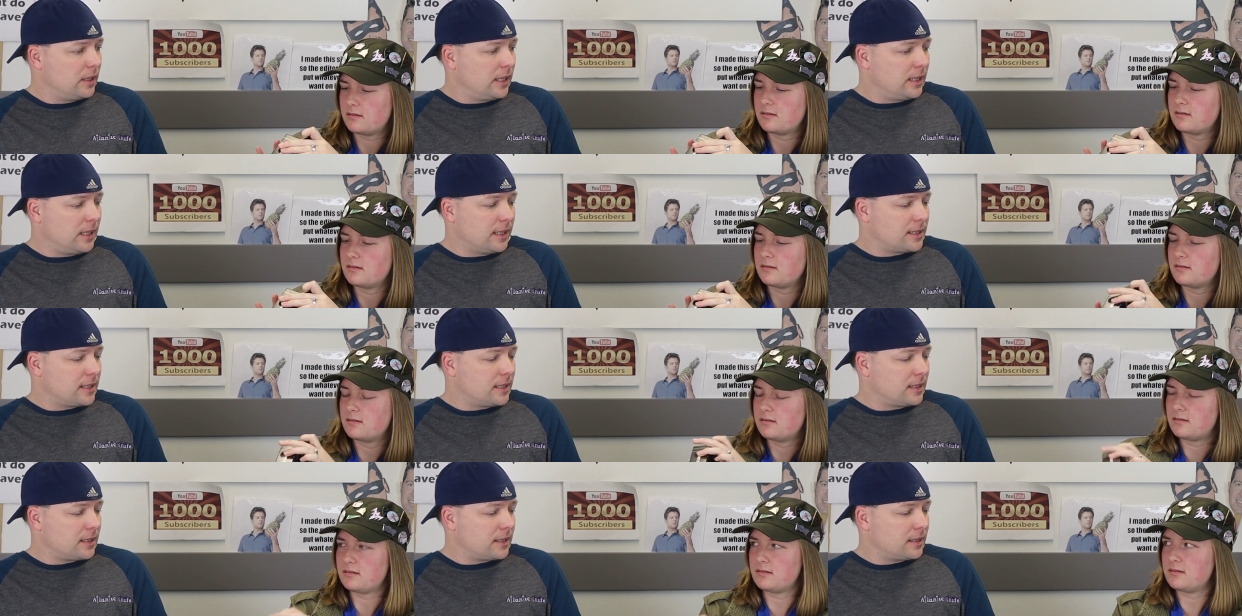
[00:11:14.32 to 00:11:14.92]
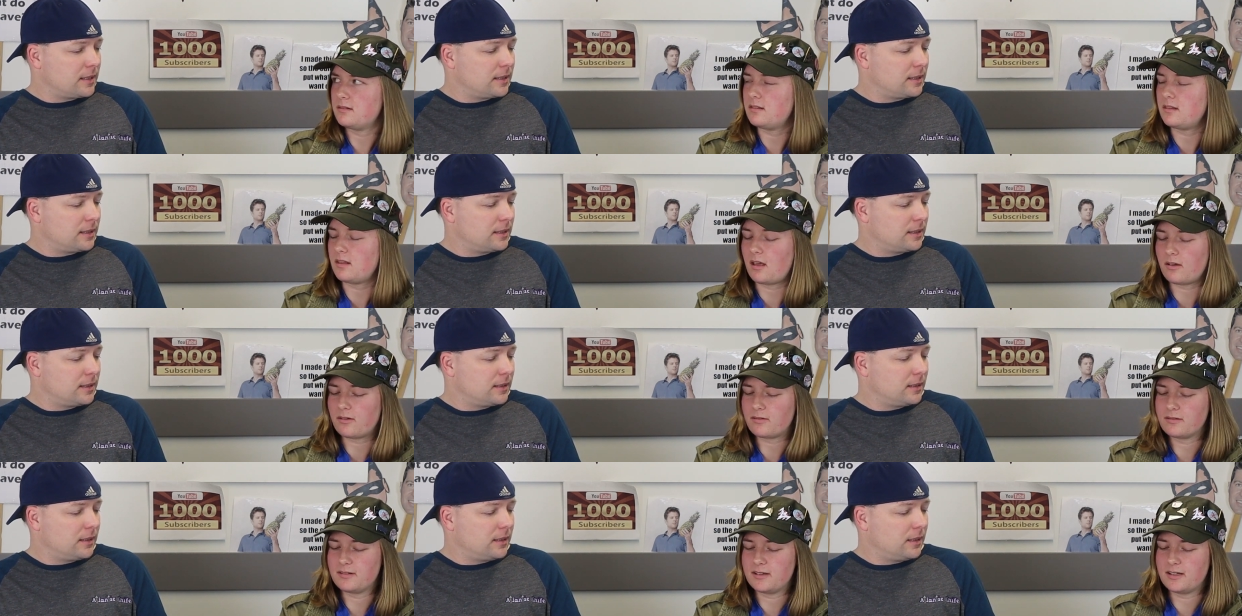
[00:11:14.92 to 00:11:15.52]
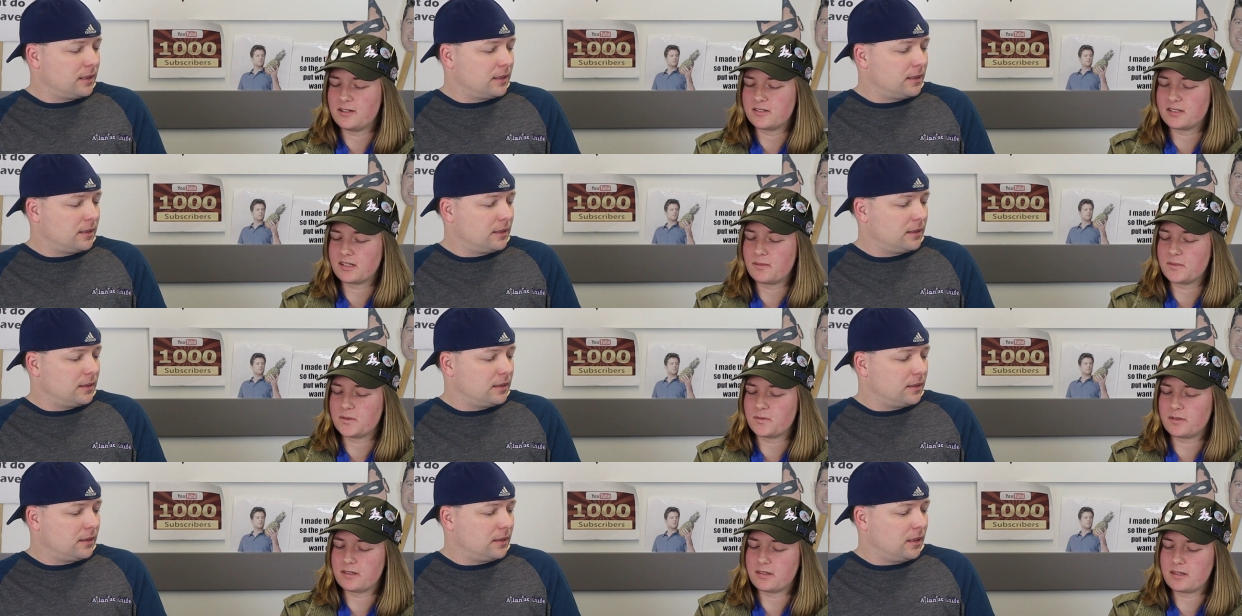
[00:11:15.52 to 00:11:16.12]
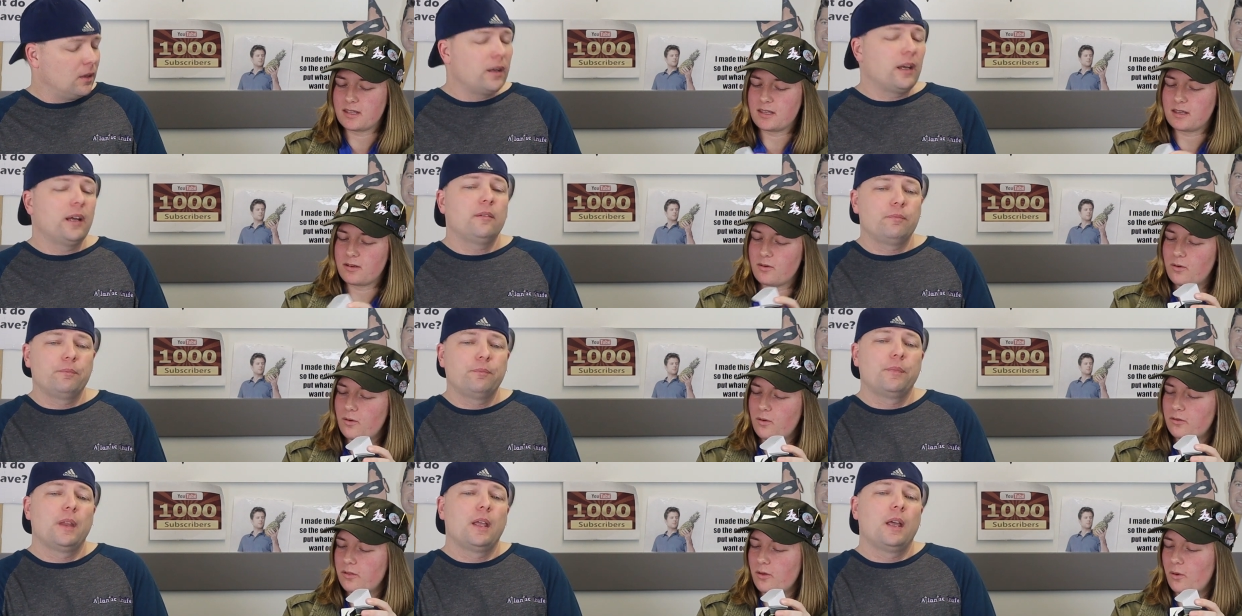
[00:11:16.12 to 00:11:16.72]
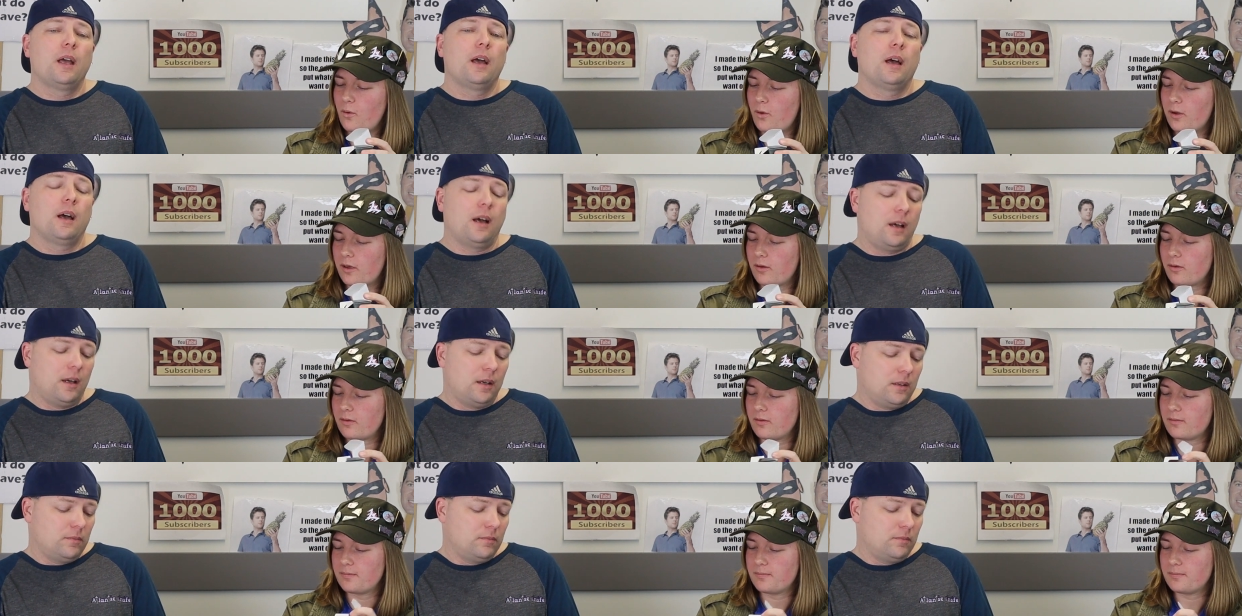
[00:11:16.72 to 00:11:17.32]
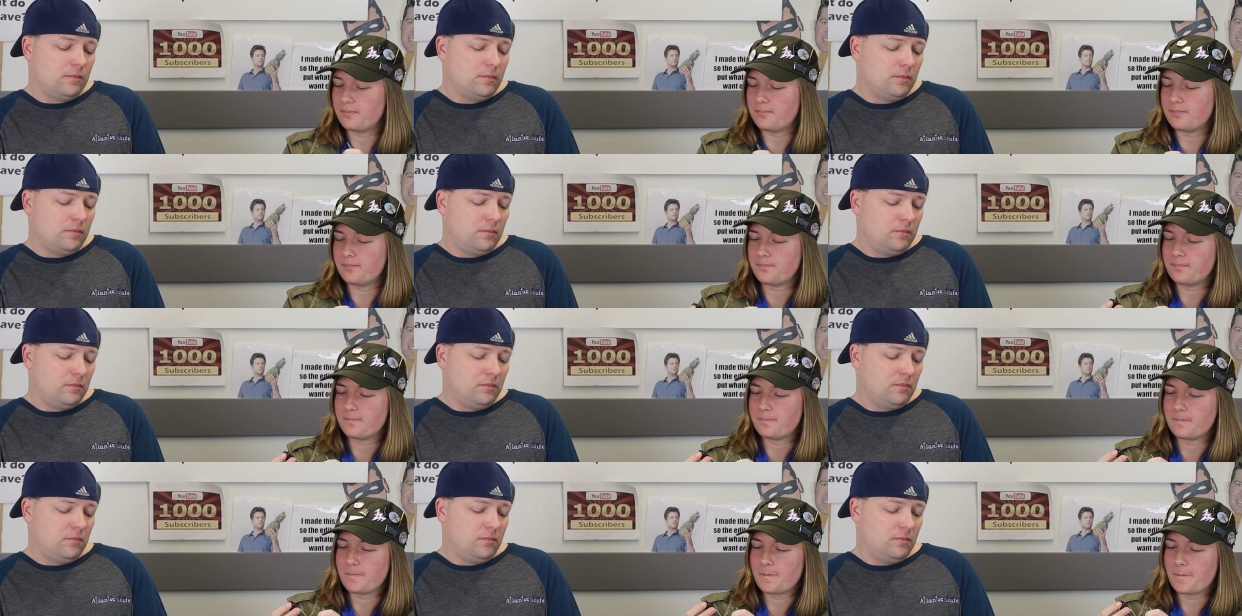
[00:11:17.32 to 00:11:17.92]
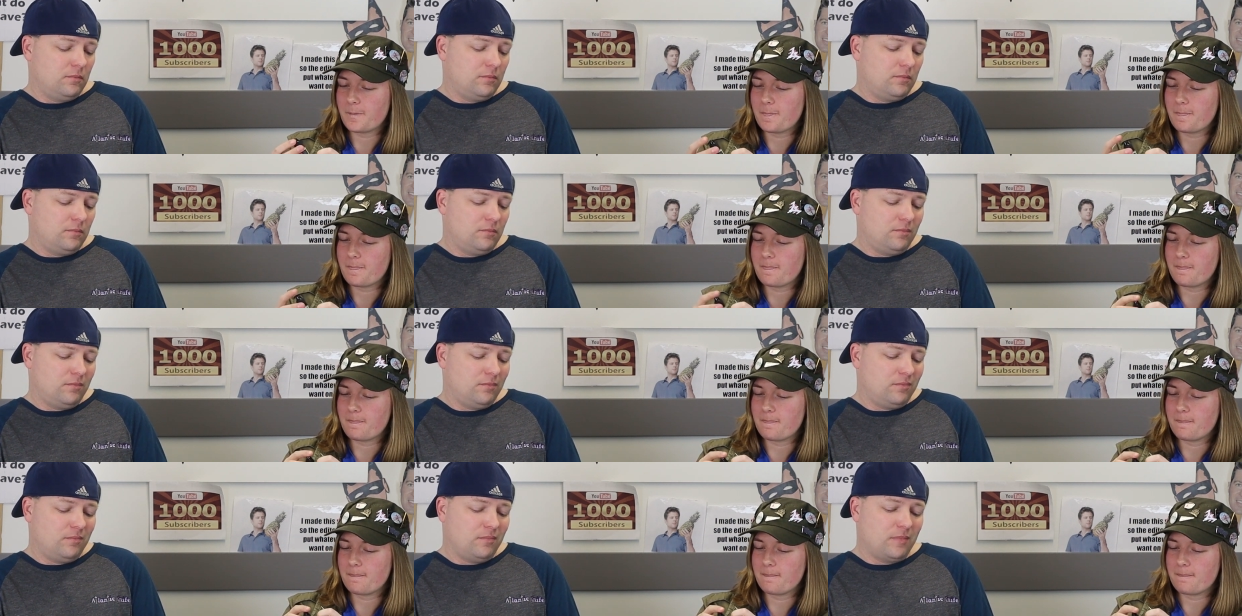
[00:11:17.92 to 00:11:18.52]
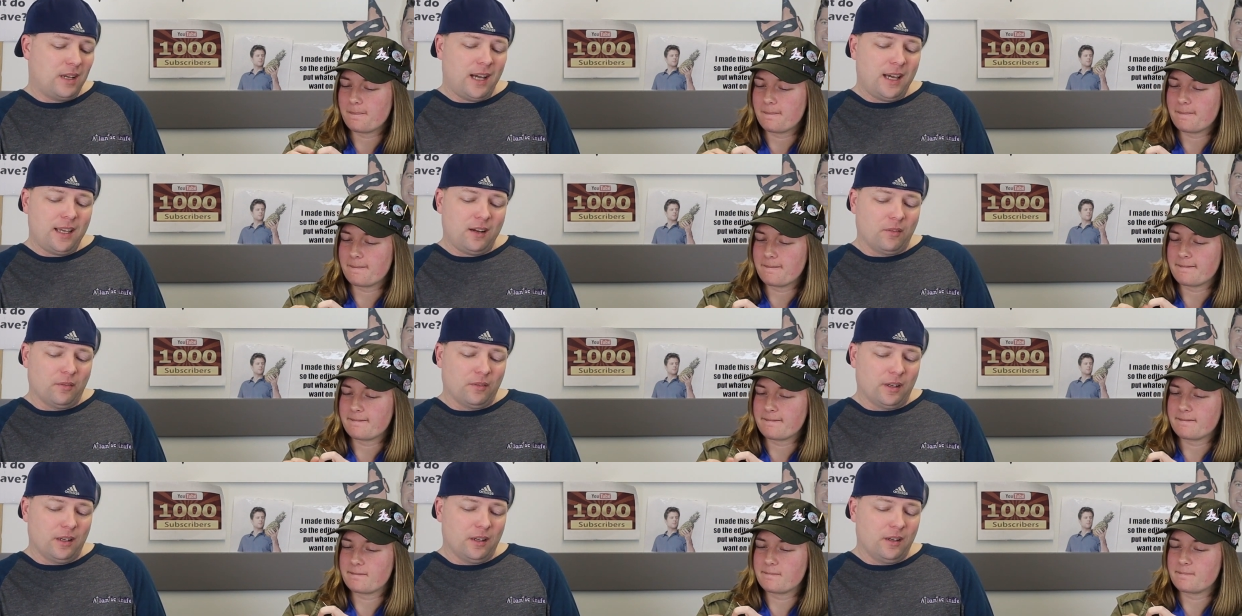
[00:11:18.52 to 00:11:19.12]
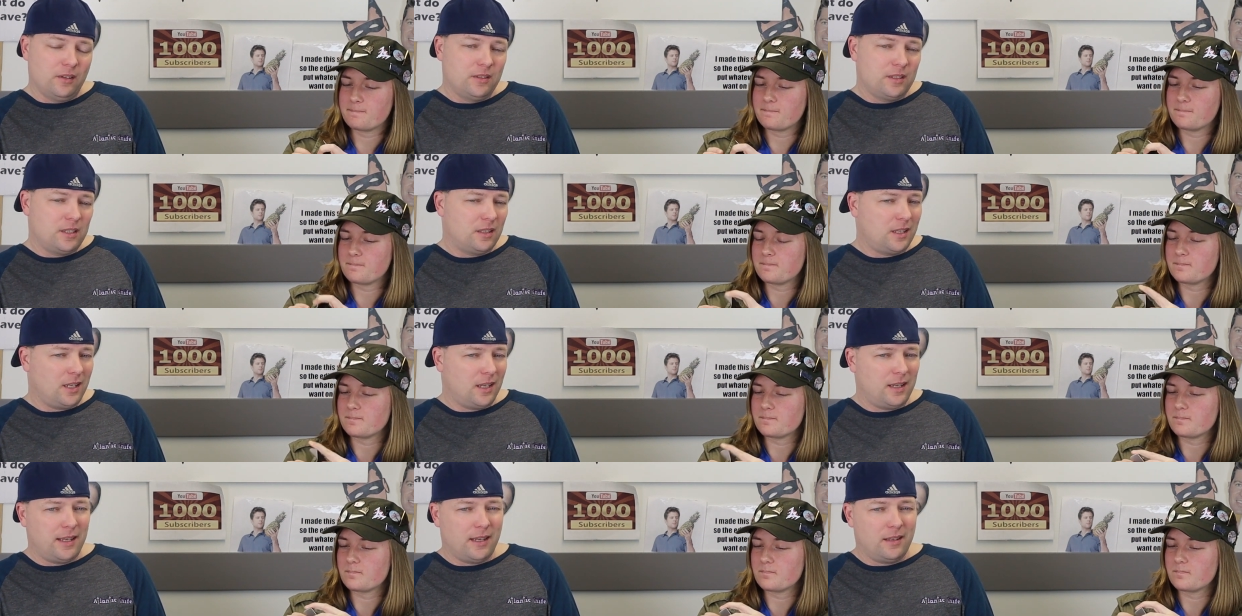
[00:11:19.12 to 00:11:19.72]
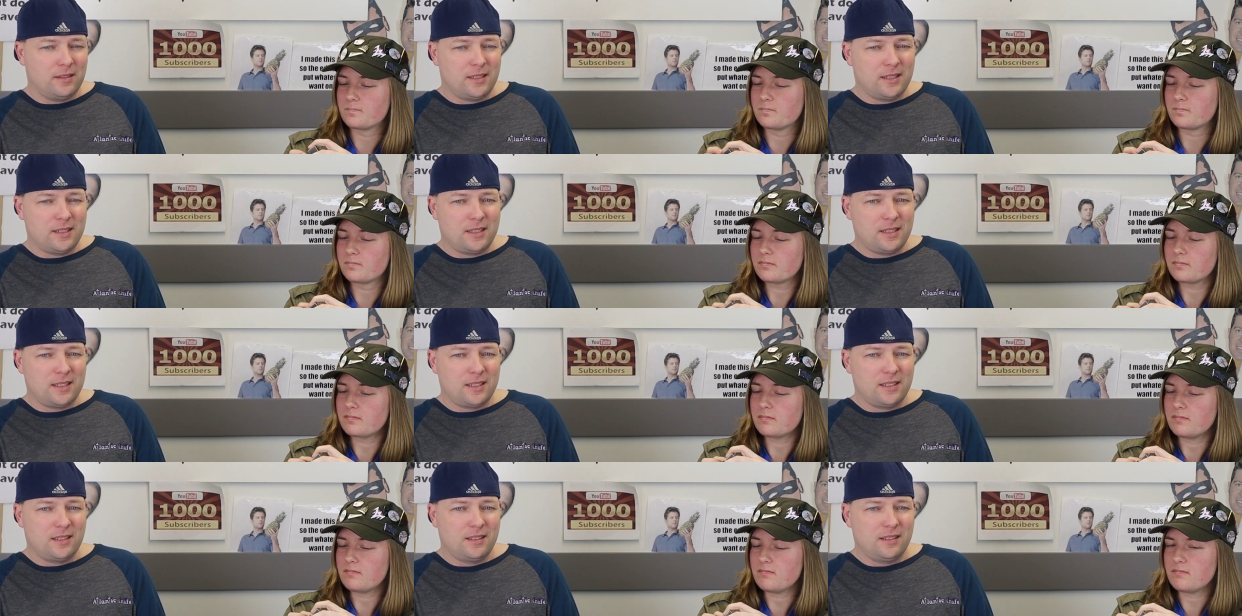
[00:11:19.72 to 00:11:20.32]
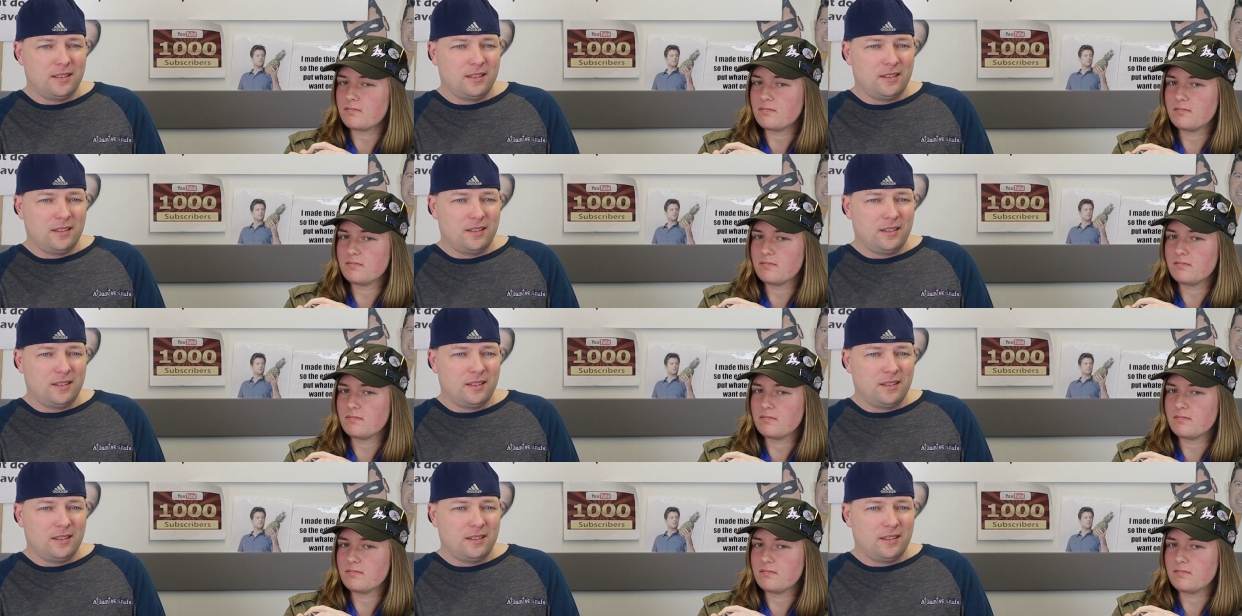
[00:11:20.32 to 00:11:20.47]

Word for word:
Speaker 1: It doesn't?
Speaker 2: No, it just comes with
Speaker 1: okay. the, the oil. Um, I don't know. You said ten ounces?